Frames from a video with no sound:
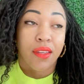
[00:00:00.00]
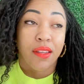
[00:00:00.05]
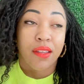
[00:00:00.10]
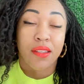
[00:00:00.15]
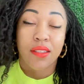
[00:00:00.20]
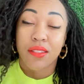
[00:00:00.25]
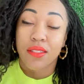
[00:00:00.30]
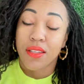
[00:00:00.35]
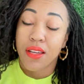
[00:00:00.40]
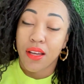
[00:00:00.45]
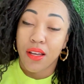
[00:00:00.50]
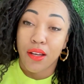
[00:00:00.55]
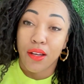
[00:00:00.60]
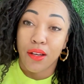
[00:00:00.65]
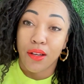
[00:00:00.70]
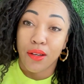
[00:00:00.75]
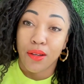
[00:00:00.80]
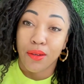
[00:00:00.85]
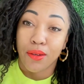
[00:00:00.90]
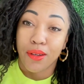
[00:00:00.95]

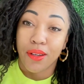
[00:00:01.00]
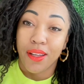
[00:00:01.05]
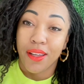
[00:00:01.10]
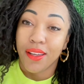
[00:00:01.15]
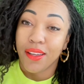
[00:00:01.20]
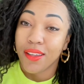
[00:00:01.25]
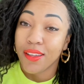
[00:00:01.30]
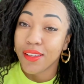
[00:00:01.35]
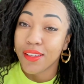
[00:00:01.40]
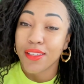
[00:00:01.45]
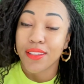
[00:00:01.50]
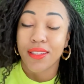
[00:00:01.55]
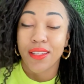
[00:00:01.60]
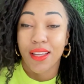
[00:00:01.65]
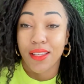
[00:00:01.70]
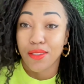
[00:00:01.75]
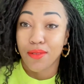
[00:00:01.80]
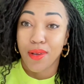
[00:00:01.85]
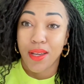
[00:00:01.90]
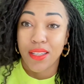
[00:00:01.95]
So
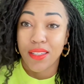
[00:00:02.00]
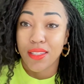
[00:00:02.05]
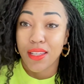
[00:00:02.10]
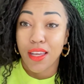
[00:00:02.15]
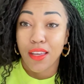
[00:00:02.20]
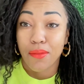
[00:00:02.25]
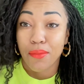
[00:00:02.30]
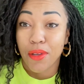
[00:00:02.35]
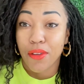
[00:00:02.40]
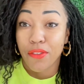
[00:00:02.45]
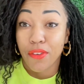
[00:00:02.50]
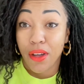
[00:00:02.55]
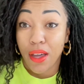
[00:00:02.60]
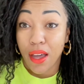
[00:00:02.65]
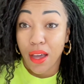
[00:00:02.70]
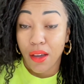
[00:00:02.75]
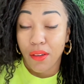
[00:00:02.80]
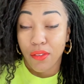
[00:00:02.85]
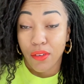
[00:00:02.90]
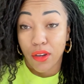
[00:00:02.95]
that's why it's taking me
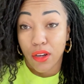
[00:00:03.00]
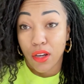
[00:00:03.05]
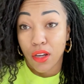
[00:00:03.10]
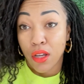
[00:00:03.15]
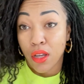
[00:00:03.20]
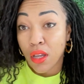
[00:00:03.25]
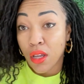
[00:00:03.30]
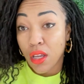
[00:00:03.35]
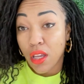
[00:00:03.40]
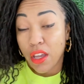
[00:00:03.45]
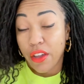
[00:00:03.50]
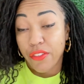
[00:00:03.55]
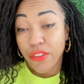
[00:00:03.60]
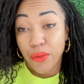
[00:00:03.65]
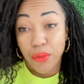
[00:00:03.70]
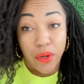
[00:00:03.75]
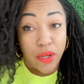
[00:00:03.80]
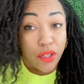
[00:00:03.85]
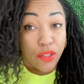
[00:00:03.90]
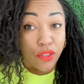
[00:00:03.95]
forever. If you
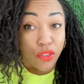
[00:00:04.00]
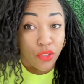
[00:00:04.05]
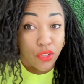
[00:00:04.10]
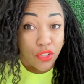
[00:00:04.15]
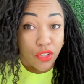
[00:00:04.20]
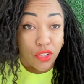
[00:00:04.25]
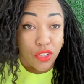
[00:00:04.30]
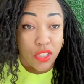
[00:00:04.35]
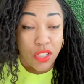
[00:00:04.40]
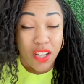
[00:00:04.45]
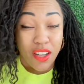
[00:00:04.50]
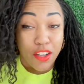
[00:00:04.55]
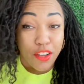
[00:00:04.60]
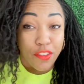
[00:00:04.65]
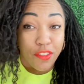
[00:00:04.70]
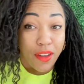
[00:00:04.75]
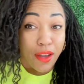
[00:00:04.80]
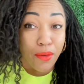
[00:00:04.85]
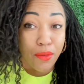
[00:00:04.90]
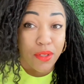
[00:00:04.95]
were to do it yourself,
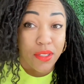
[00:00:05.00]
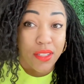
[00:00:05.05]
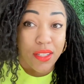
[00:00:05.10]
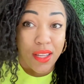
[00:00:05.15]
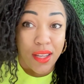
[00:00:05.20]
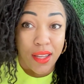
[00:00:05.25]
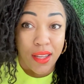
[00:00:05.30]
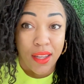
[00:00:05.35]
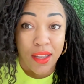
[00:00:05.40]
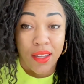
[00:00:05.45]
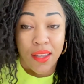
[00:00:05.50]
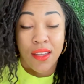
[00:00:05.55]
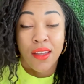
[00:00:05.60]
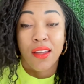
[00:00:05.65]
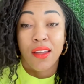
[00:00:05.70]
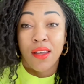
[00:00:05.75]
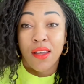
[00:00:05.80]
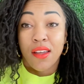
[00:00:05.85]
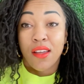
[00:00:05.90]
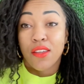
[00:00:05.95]
I would say
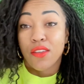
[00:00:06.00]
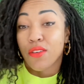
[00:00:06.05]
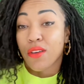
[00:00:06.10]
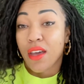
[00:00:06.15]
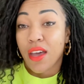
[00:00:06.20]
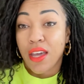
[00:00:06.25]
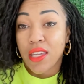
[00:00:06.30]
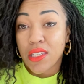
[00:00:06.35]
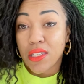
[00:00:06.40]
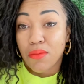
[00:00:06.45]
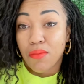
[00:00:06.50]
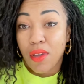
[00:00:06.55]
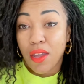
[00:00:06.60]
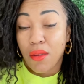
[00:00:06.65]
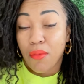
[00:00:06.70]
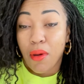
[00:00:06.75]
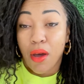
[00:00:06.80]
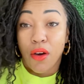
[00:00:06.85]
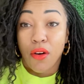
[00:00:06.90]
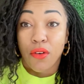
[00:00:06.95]
you can estimate
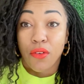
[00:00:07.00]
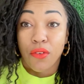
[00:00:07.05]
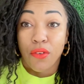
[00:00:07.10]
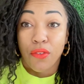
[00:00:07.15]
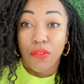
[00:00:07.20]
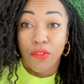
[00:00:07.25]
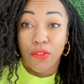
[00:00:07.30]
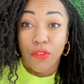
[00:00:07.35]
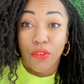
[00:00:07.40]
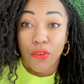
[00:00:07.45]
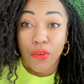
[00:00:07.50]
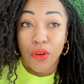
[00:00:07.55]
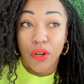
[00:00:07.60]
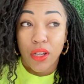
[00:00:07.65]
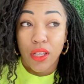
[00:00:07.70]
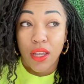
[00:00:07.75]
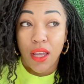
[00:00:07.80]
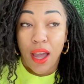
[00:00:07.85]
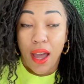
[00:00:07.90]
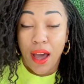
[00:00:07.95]
about
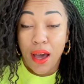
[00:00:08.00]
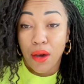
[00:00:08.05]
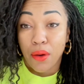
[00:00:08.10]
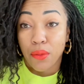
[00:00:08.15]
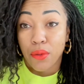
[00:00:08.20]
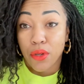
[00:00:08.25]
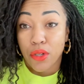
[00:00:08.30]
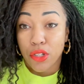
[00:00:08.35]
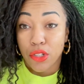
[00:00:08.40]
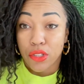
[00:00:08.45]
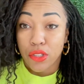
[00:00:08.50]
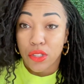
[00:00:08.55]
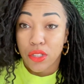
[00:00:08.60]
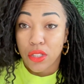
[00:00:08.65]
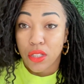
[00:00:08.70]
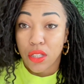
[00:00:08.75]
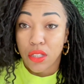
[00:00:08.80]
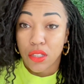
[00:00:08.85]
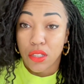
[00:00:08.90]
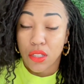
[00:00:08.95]
40
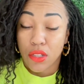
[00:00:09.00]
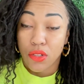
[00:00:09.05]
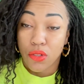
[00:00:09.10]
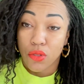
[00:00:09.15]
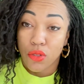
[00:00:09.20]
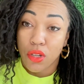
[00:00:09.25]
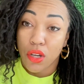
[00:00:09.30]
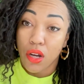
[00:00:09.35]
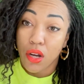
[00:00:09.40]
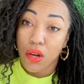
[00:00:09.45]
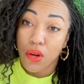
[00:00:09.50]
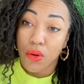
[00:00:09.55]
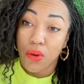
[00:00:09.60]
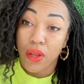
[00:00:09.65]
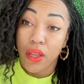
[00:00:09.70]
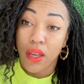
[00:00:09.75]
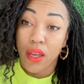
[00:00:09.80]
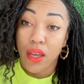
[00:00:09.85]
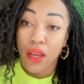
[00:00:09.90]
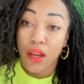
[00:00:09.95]
hours to do your own
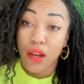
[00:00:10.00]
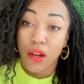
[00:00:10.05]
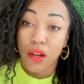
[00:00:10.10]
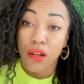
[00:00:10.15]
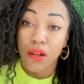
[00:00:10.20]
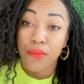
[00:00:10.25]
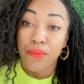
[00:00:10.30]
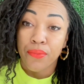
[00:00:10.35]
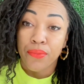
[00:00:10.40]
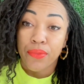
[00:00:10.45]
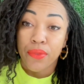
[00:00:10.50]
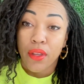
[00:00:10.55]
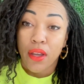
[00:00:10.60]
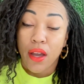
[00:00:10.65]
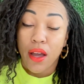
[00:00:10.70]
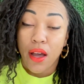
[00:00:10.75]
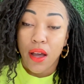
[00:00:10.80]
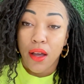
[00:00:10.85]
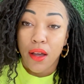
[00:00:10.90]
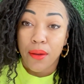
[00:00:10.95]
hair.
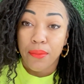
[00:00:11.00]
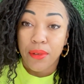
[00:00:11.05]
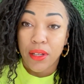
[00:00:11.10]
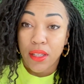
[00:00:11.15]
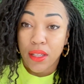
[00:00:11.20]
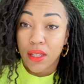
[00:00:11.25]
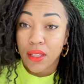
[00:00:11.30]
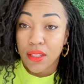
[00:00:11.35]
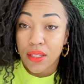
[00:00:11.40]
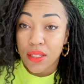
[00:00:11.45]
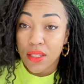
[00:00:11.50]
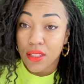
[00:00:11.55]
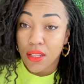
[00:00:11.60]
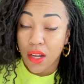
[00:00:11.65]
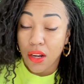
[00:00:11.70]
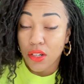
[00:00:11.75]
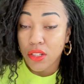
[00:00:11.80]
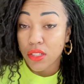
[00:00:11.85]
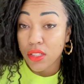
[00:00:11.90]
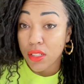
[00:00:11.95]
Again, these
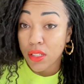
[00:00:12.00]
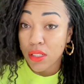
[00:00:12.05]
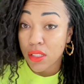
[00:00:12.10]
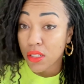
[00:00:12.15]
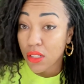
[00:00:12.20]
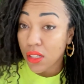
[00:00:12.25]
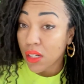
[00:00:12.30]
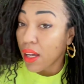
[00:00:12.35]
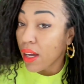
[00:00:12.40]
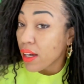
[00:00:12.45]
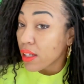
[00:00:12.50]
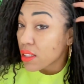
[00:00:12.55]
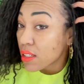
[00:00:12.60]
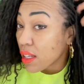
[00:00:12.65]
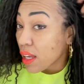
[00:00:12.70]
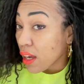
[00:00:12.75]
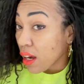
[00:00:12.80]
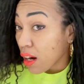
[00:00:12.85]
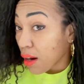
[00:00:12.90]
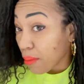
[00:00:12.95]
aren't sister locks,
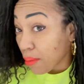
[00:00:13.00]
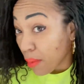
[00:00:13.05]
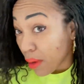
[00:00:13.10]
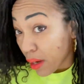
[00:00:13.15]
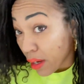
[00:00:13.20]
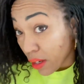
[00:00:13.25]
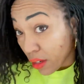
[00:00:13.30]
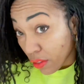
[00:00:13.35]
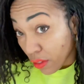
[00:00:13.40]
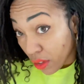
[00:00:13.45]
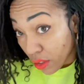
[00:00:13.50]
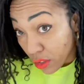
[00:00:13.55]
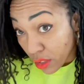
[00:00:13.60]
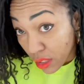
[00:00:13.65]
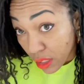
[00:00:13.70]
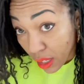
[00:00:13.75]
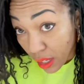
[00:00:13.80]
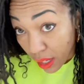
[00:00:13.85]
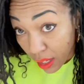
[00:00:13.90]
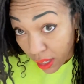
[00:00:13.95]
they are micro
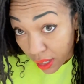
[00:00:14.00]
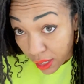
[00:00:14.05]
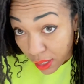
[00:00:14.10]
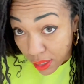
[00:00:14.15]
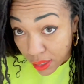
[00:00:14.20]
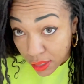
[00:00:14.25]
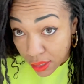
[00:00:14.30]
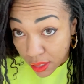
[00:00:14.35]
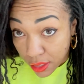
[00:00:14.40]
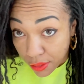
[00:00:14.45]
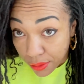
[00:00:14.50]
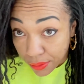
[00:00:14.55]
size.